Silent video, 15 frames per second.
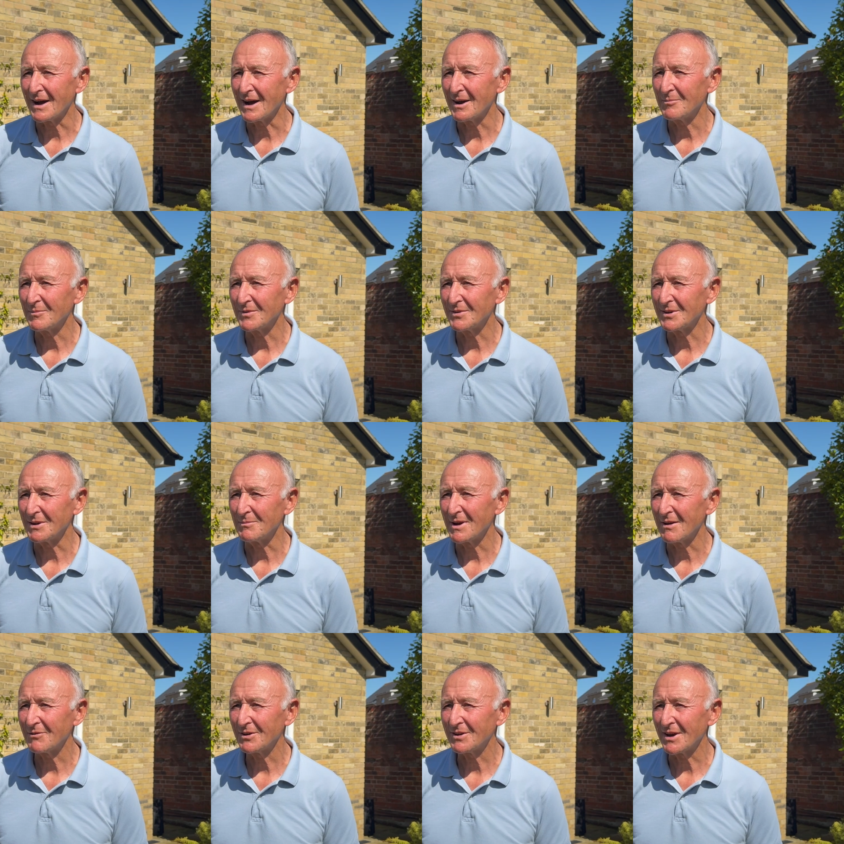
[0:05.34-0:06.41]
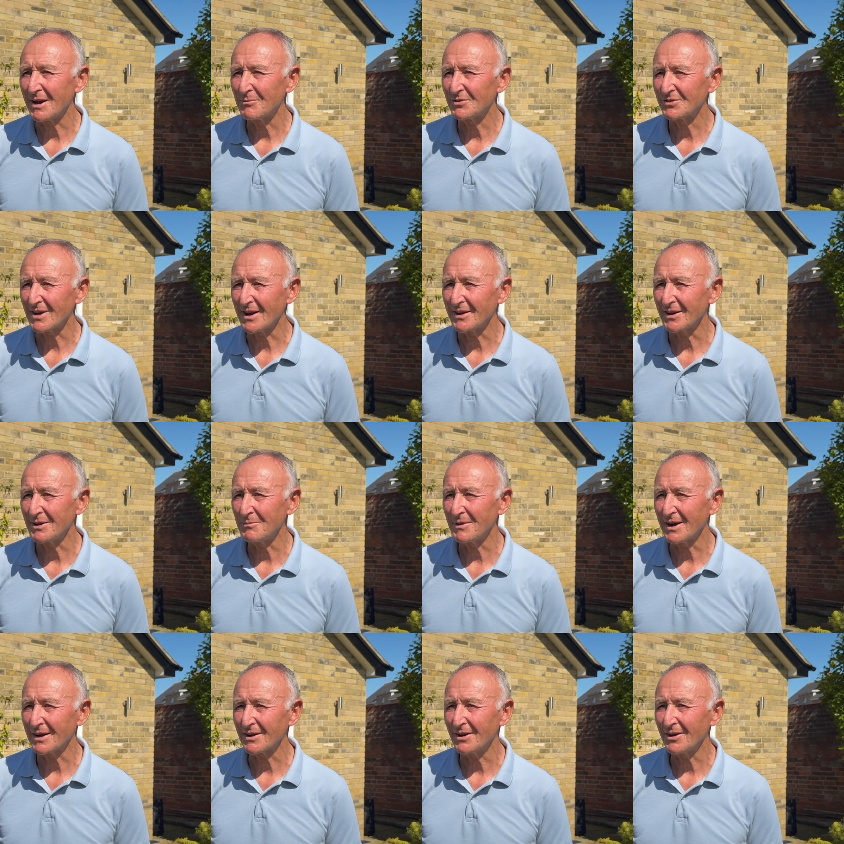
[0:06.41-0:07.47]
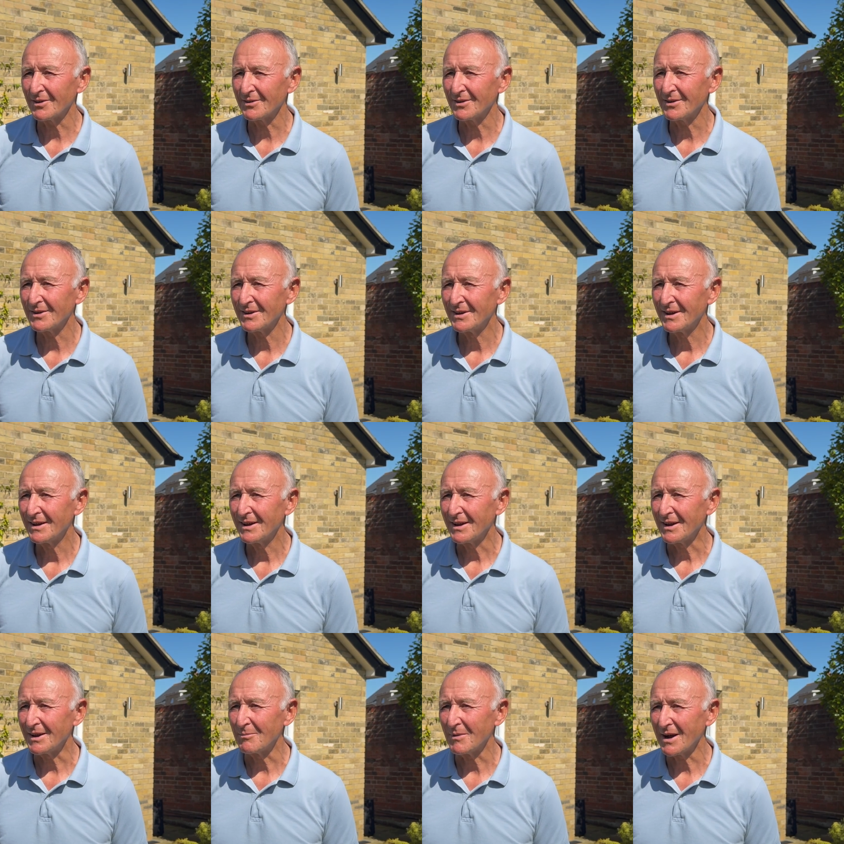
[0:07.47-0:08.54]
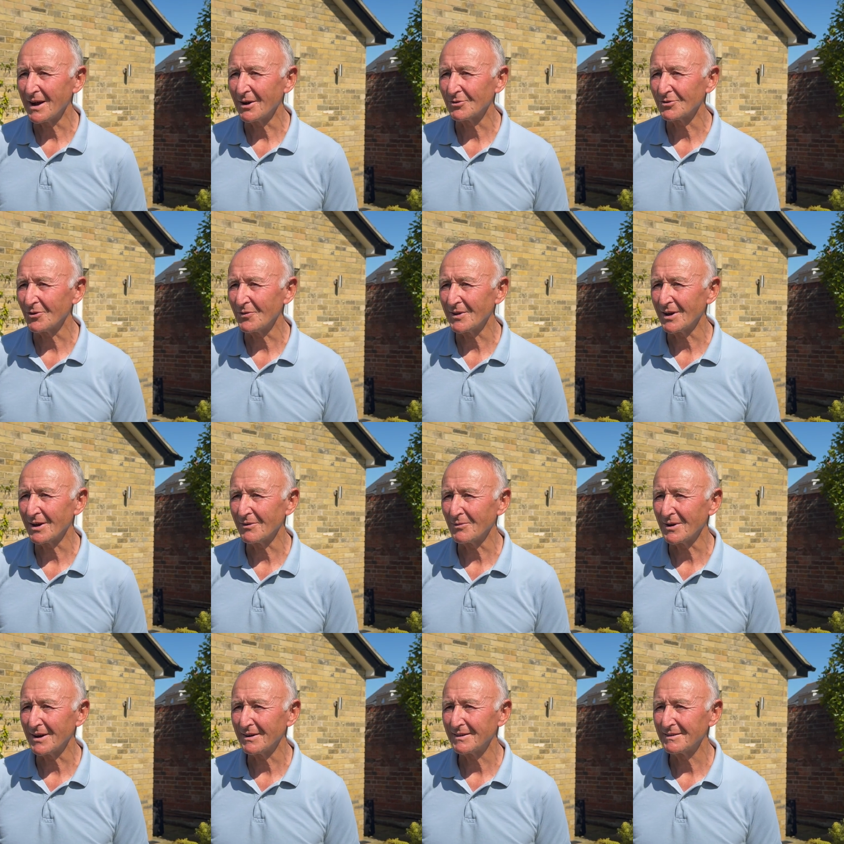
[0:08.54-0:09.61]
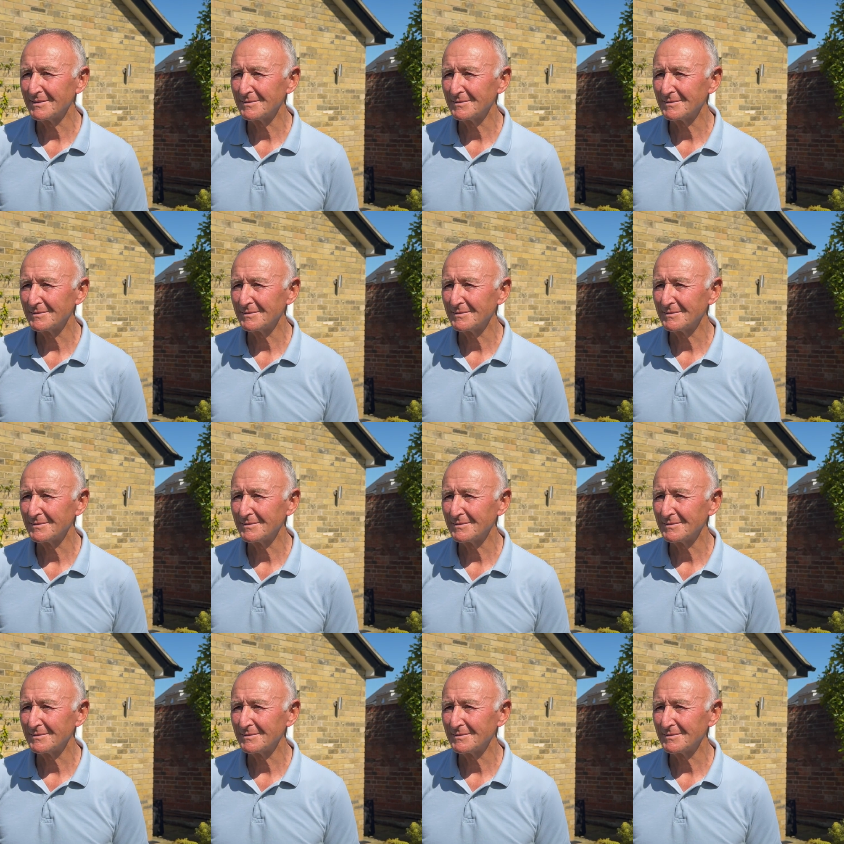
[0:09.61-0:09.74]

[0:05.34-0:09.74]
I'm Tim Levett and I'm standing in my garden in my house on the Isle of Wight.